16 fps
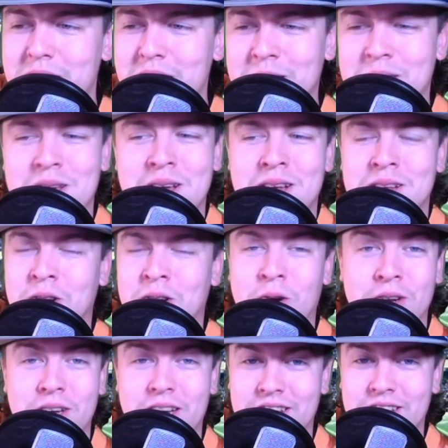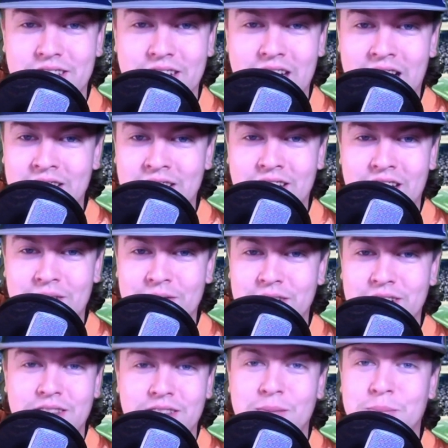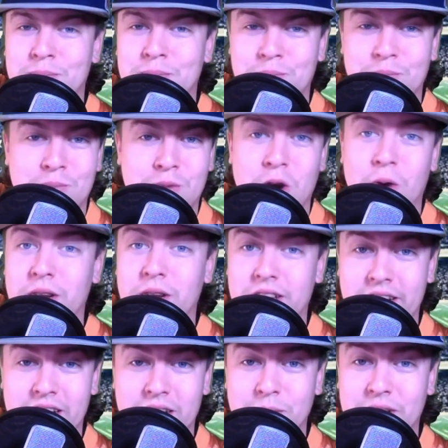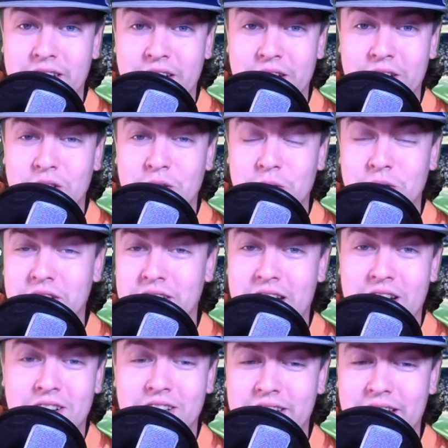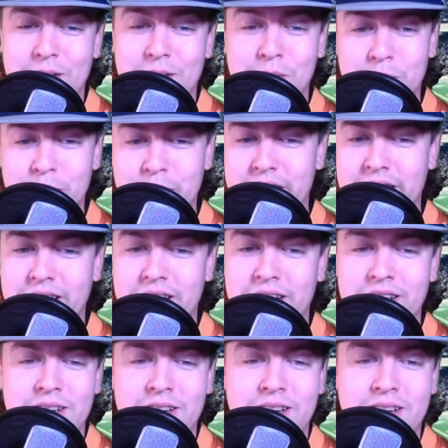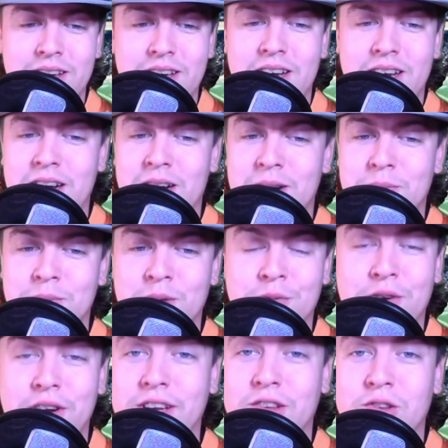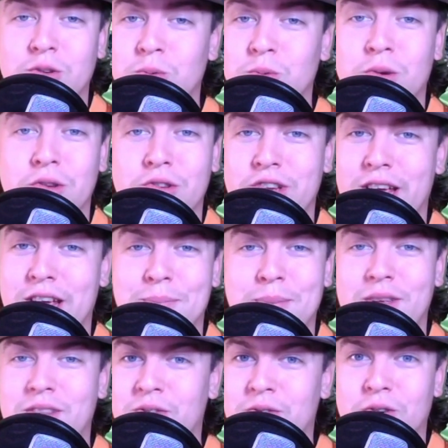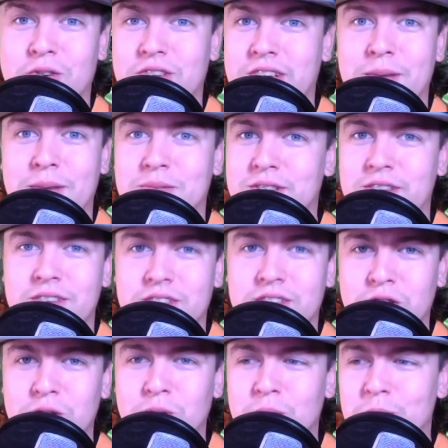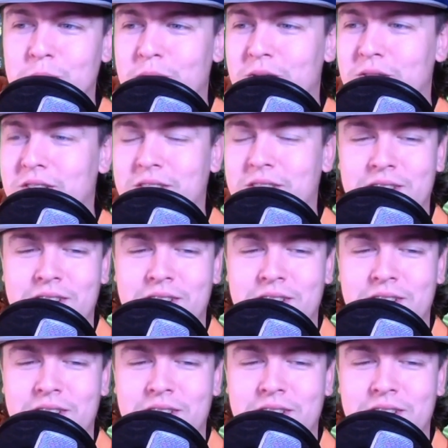They're going against the odds, obviously, going to enemy territory down in Tampa Bay. Defending Super Bowl champions, first game since the Super Bowl.